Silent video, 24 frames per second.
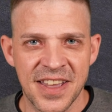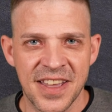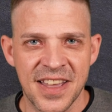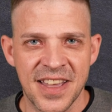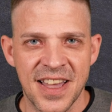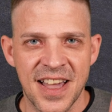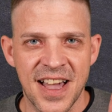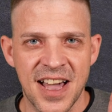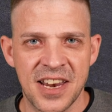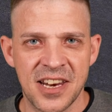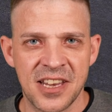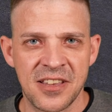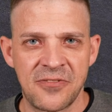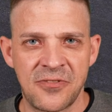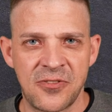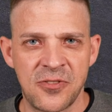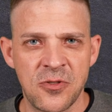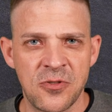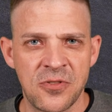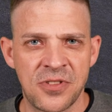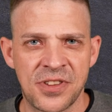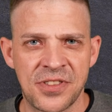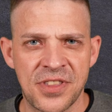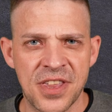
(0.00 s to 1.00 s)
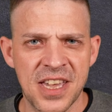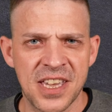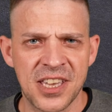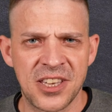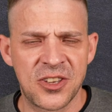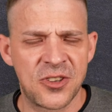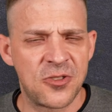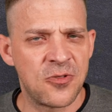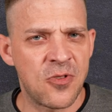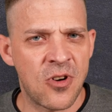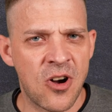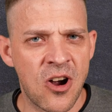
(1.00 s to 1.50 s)
And if you think
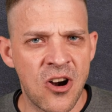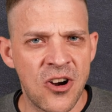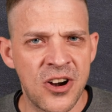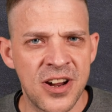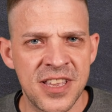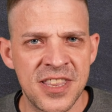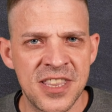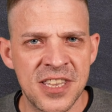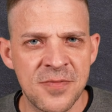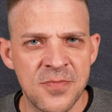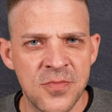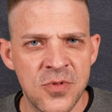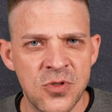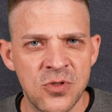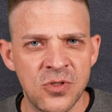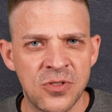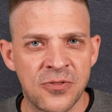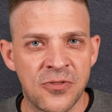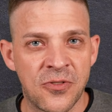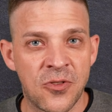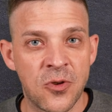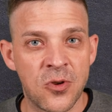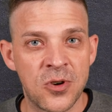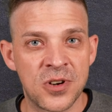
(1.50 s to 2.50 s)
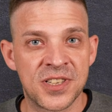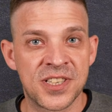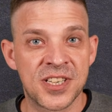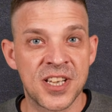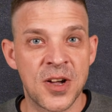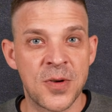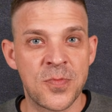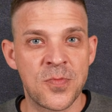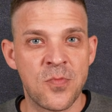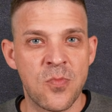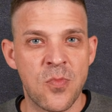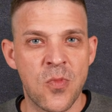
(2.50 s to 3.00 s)
you are in the mood for
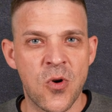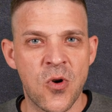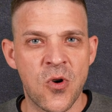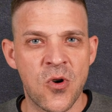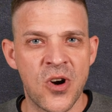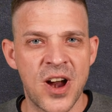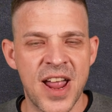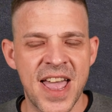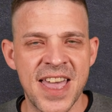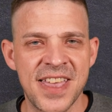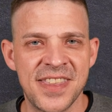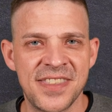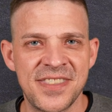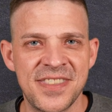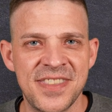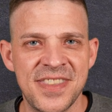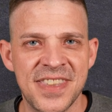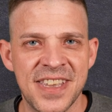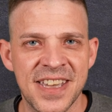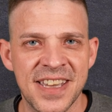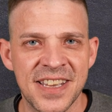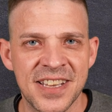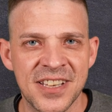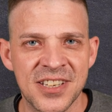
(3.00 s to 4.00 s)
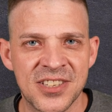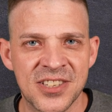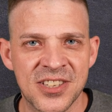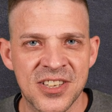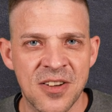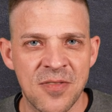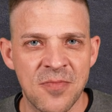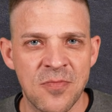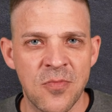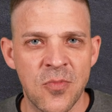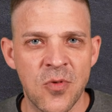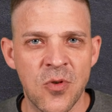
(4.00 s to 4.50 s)
some more endings,
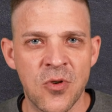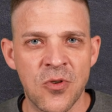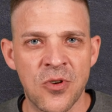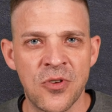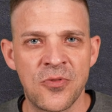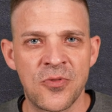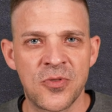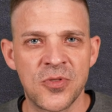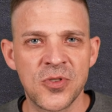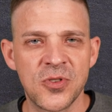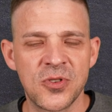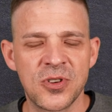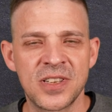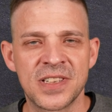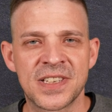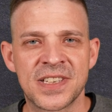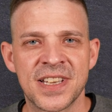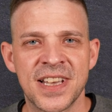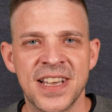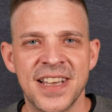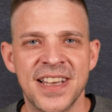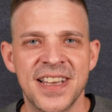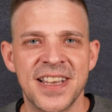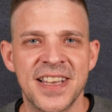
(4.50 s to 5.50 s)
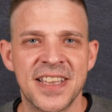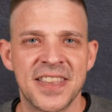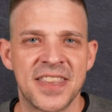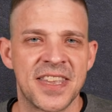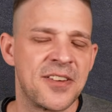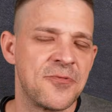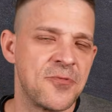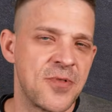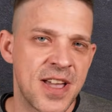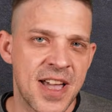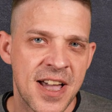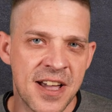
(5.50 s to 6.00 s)
some more rules,
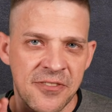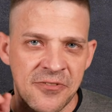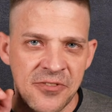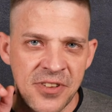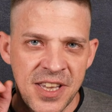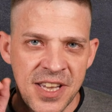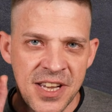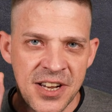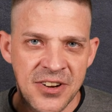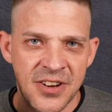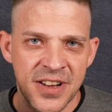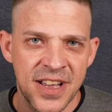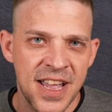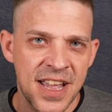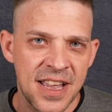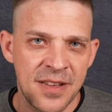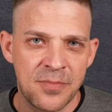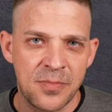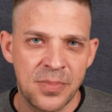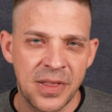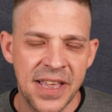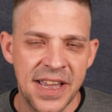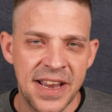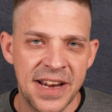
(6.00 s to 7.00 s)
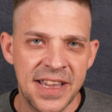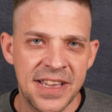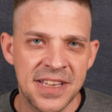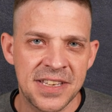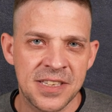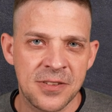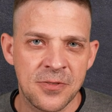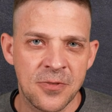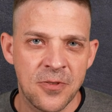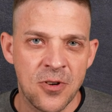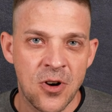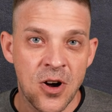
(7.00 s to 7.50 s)
then we have here a
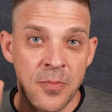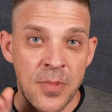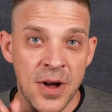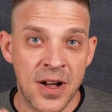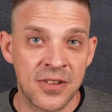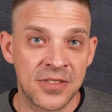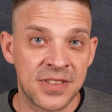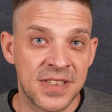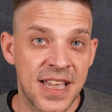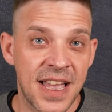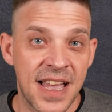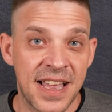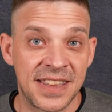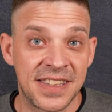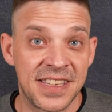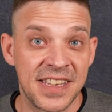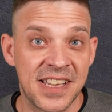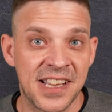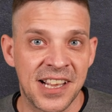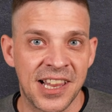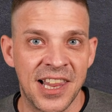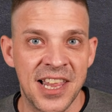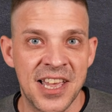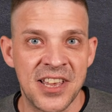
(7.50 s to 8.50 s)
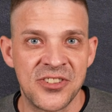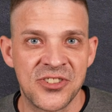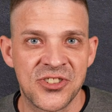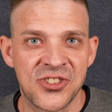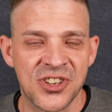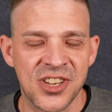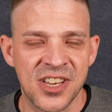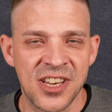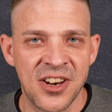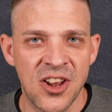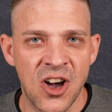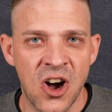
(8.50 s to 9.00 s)
playlist about
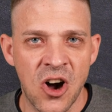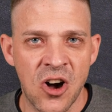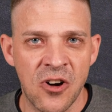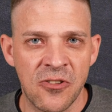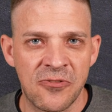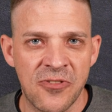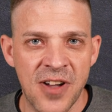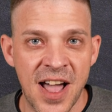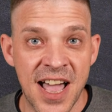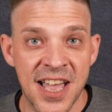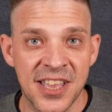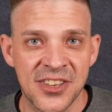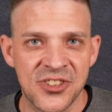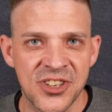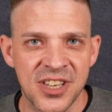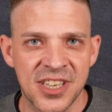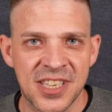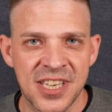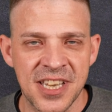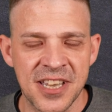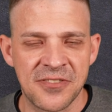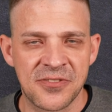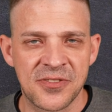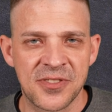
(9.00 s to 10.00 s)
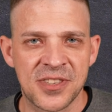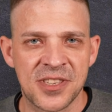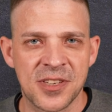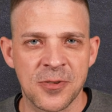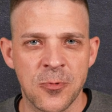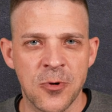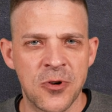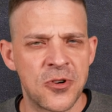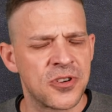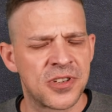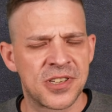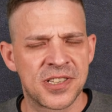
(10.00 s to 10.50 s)
declension of adjectives, the
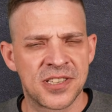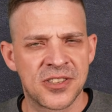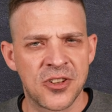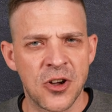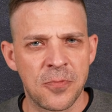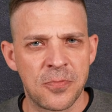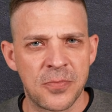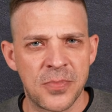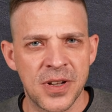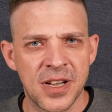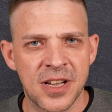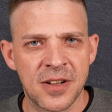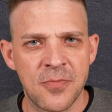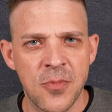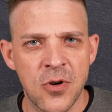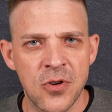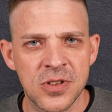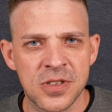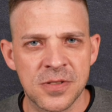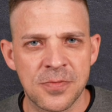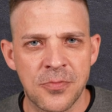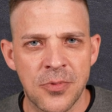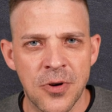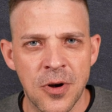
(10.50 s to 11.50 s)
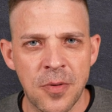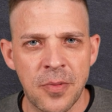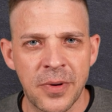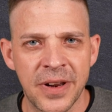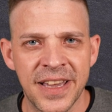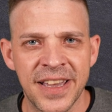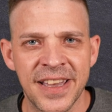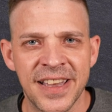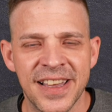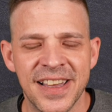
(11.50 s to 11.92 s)
worst topic most probably,